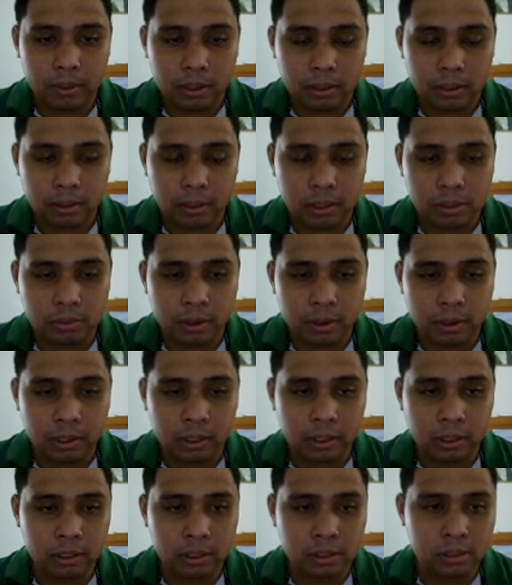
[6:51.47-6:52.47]
this one
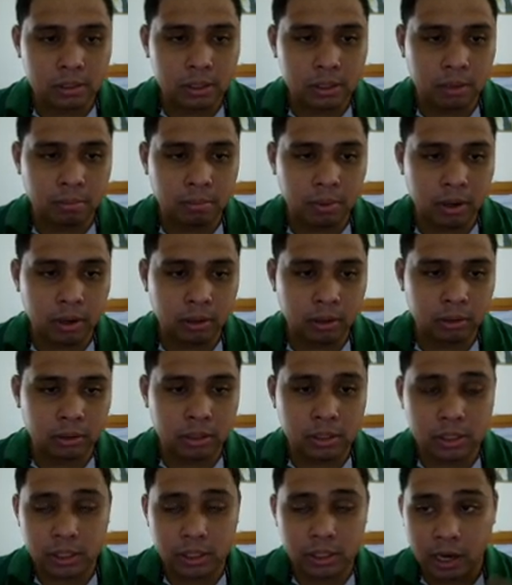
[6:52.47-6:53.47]
is about
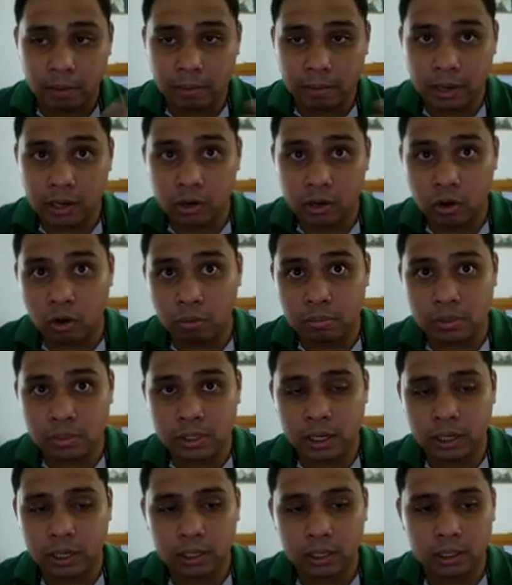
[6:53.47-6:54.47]
describing an
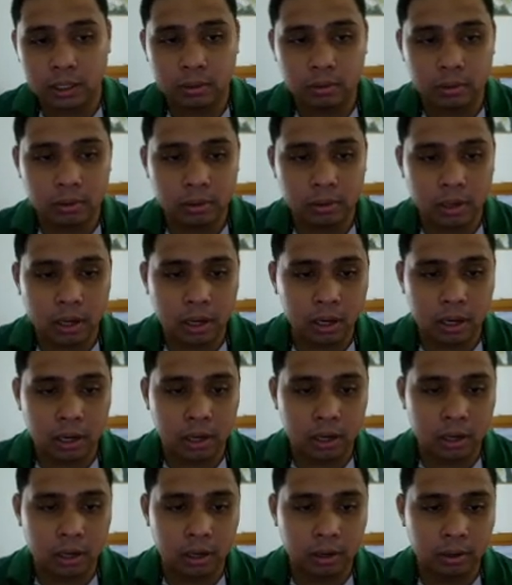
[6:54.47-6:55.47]
object.
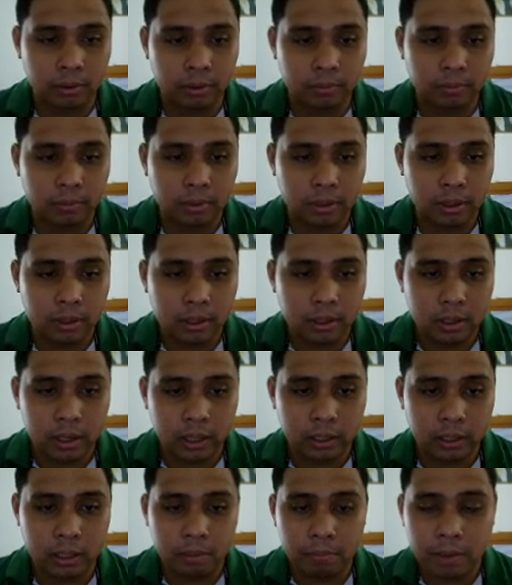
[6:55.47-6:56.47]
Uh,
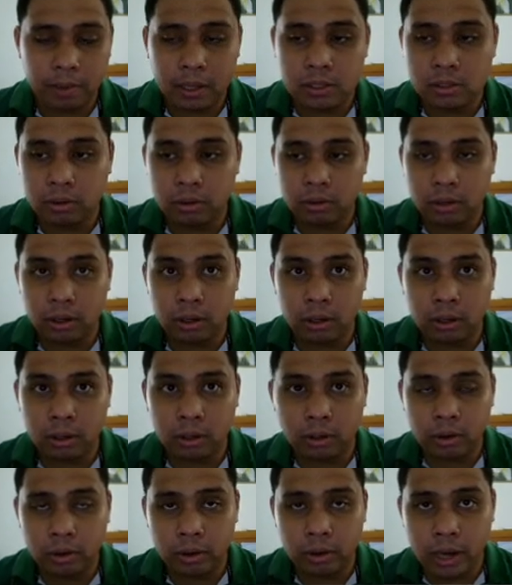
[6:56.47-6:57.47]
it depends
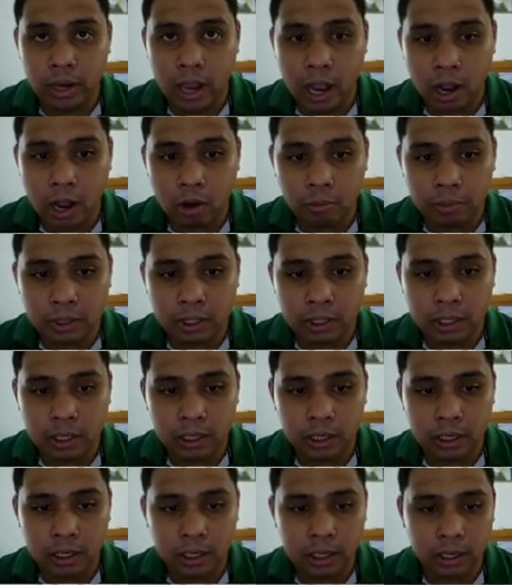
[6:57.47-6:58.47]
on how
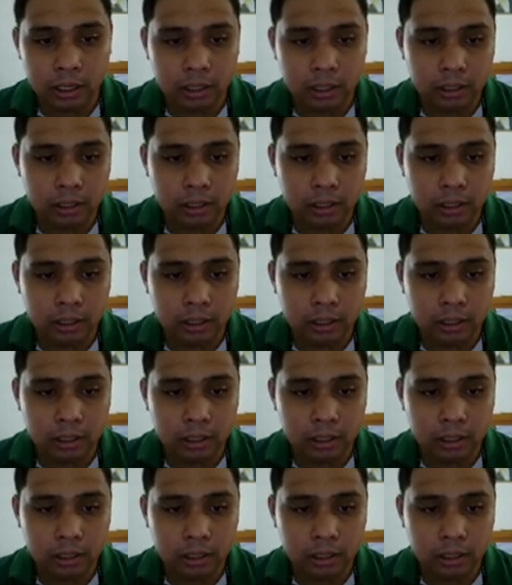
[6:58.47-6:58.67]
many